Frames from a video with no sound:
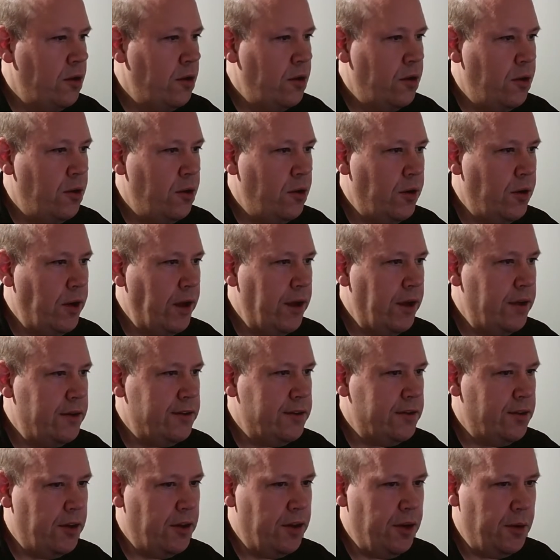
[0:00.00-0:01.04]
Okay,
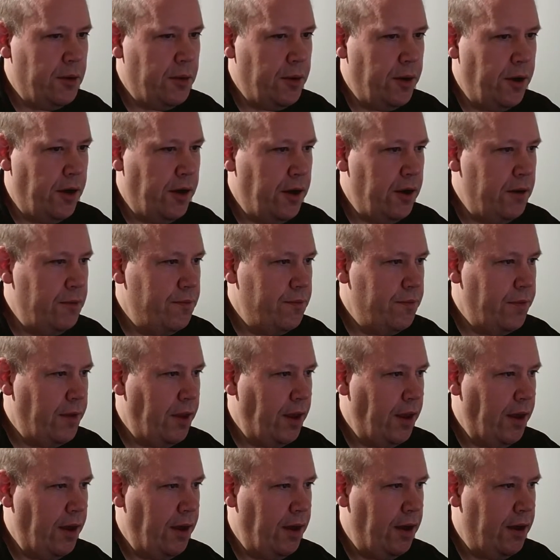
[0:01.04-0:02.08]
so here we are,
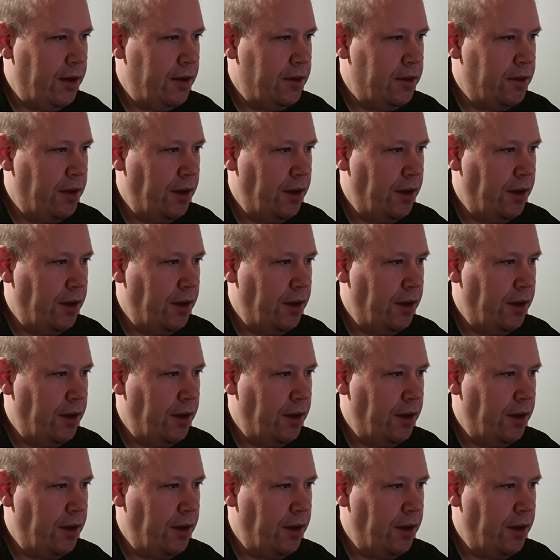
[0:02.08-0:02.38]
and